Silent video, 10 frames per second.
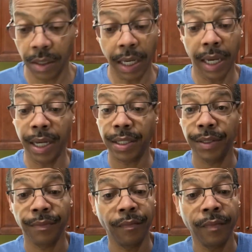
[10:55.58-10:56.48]
you guys,
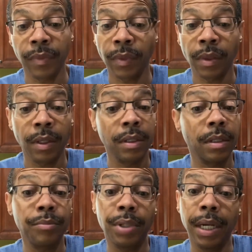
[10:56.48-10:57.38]

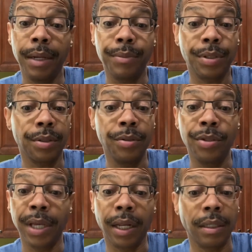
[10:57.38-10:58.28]
sometimes you just
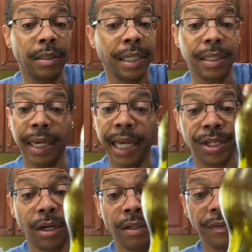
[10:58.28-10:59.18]
gotta take the edge
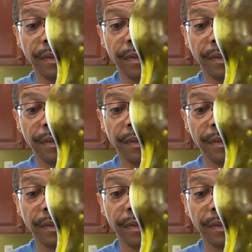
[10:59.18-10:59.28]
off.